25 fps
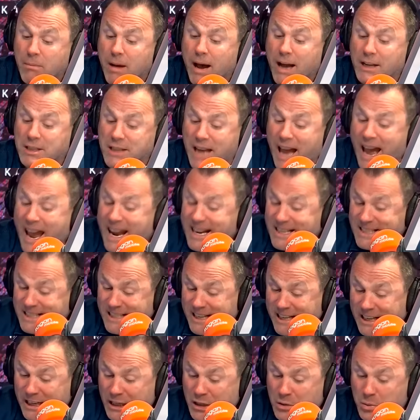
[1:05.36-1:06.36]
March
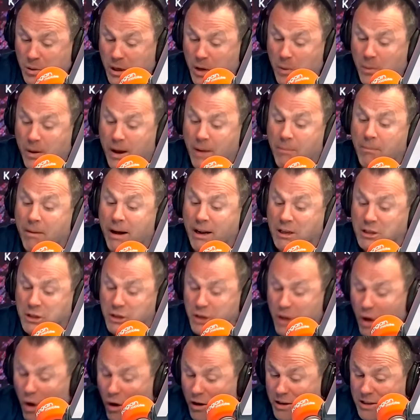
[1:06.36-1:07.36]
18 in 21, March
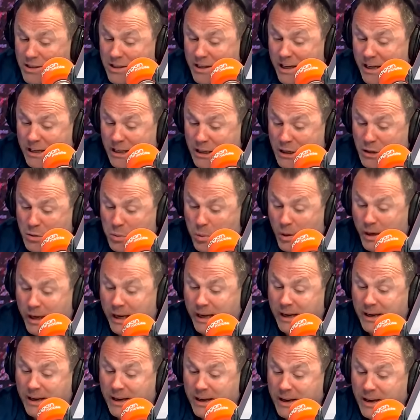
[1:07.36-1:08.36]
19 in
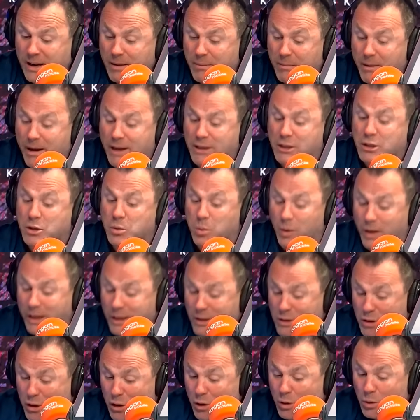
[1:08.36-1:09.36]
20, March
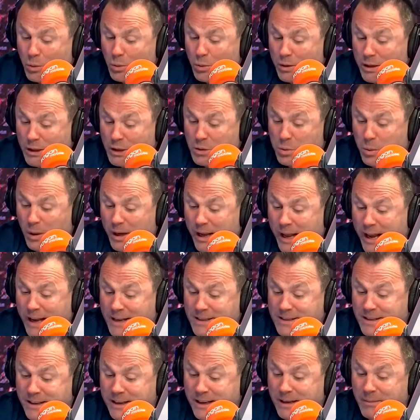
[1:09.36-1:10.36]
22 in
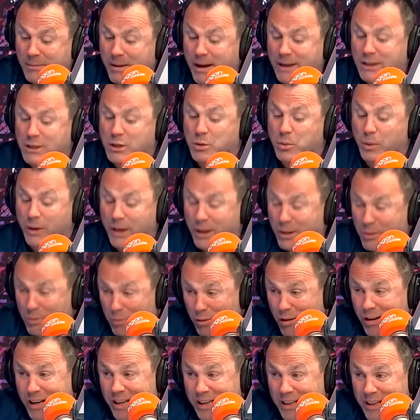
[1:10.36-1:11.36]
2018, March
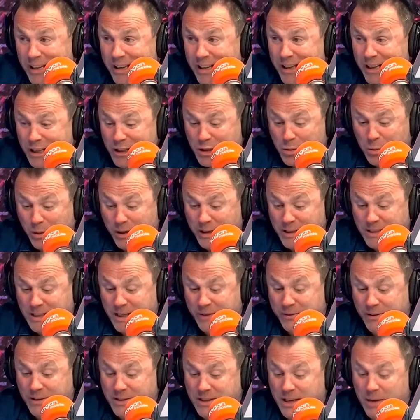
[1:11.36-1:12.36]
23 in
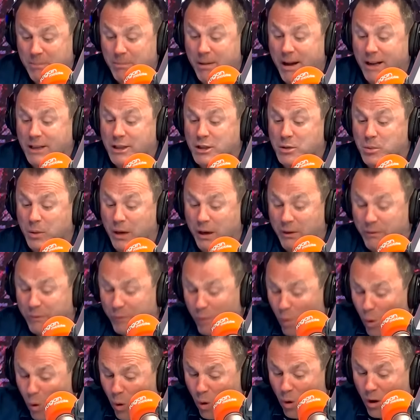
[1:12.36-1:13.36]
2017, March
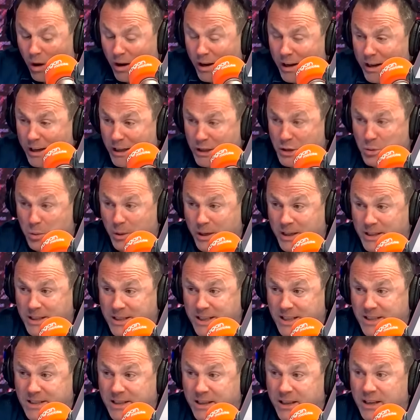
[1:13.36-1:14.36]
24 in
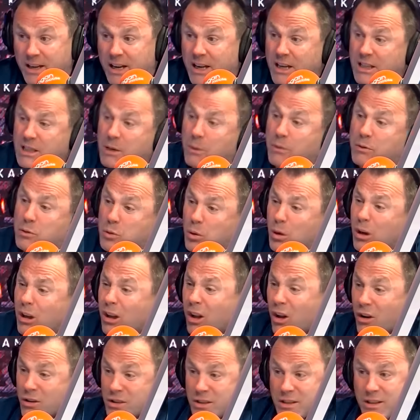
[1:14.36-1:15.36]
2016. So
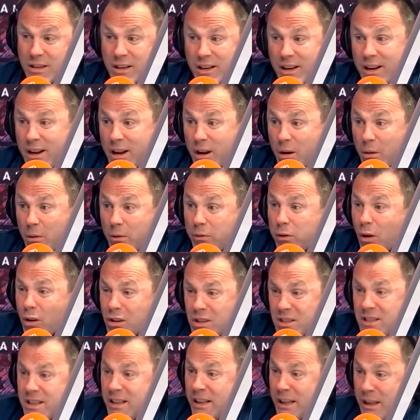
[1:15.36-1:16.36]
we've
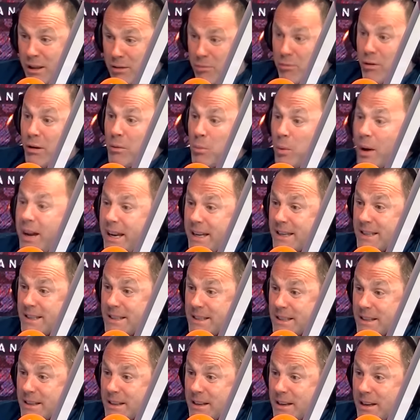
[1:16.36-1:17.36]
lost nearly 3
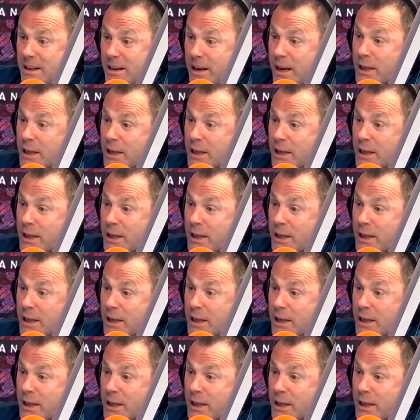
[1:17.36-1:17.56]
weeks.